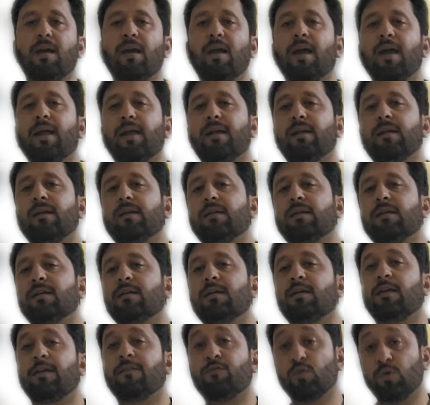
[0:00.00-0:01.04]
And
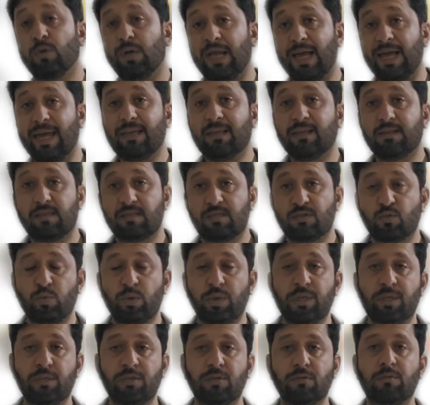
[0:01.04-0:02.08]
if you like this
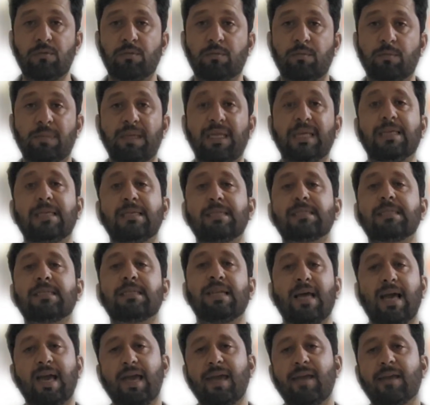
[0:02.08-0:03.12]
video, please
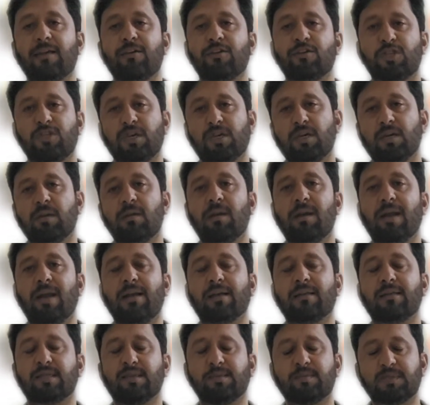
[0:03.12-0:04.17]
like, share,
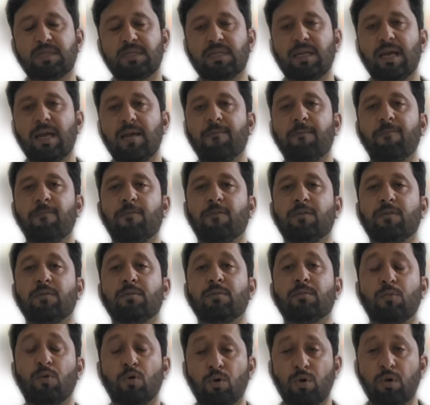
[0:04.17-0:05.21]
and subscribe for the
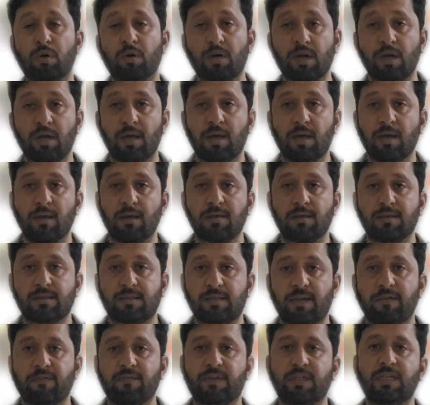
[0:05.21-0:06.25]
more
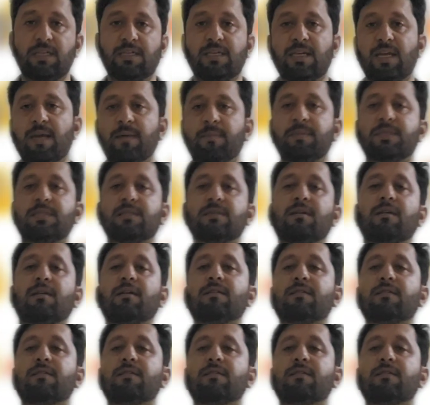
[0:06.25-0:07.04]
safety tips.